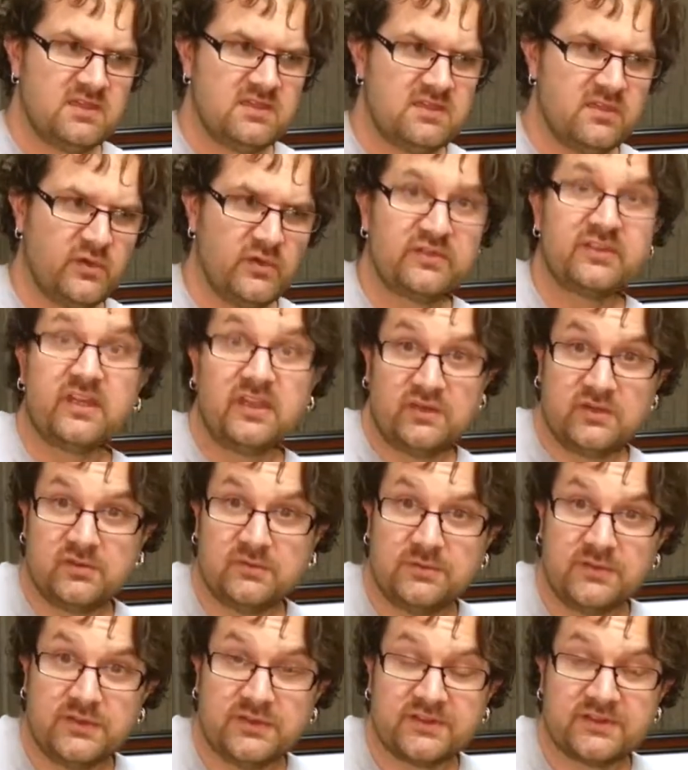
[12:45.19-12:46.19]
those
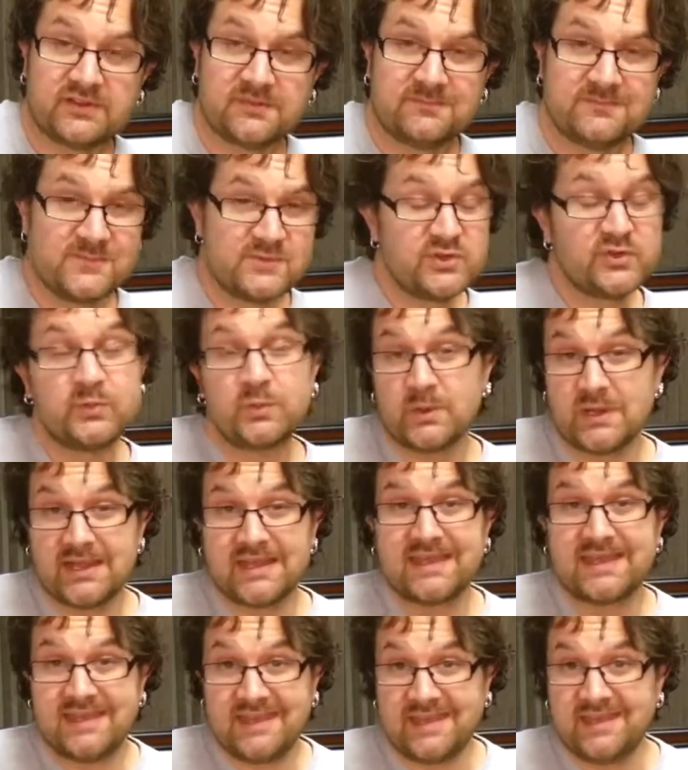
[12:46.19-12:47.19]
intervals, which is
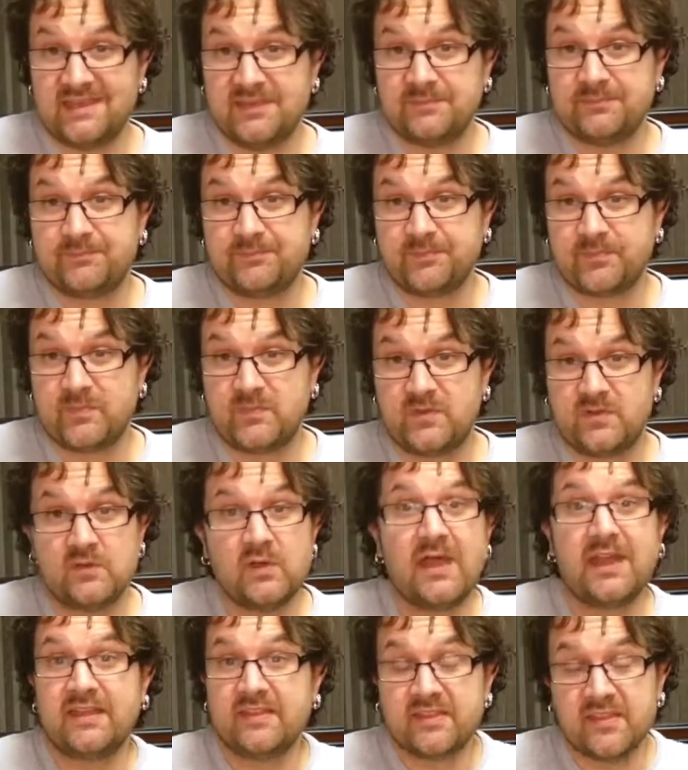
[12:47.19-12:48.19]
really key
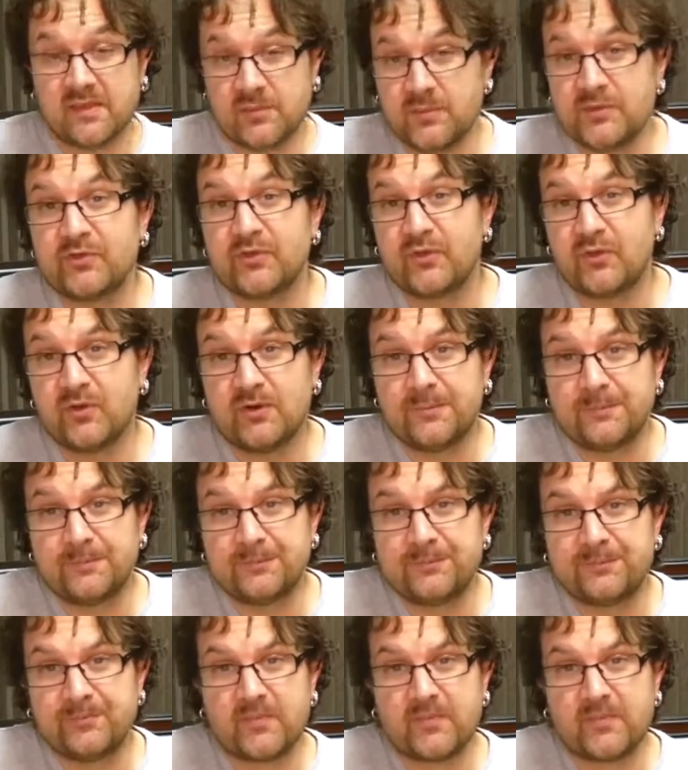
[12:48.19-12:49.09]
to anything musical.